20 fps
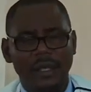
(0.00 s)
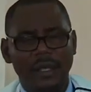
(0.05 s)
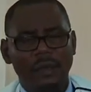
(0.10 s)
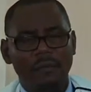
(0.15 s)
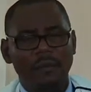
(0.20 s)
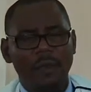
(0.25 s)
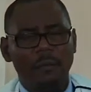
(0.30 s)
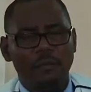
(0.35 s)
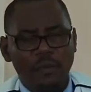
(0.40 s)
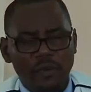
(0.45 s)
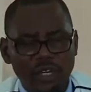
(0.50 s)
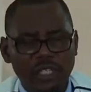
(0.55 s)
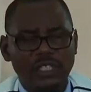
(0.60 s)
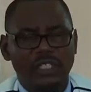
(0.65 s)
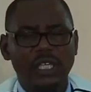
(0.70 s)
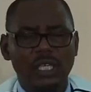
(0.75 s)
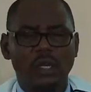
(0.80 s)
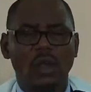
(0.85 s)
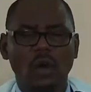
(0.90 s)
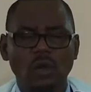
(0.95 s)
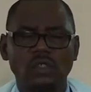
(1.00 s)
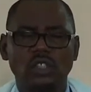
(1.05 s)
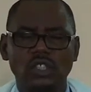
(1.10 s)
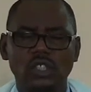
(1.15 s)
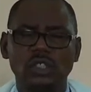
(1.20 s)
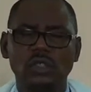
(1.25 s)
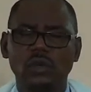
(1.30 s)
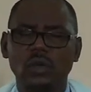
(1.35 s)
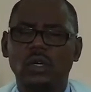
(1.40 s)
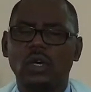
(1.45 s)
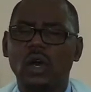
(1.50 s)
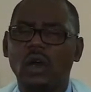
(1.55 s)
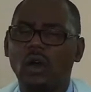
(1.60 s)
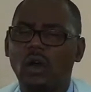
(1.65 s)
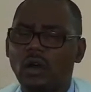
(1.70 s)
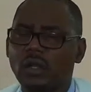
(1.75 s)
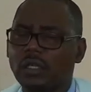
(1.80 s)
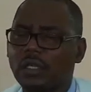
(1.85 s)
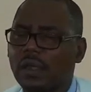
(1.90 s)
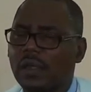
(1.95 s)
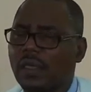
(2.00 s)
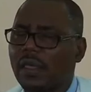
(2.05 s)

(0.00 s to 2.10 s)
be pleasing unto you, O God.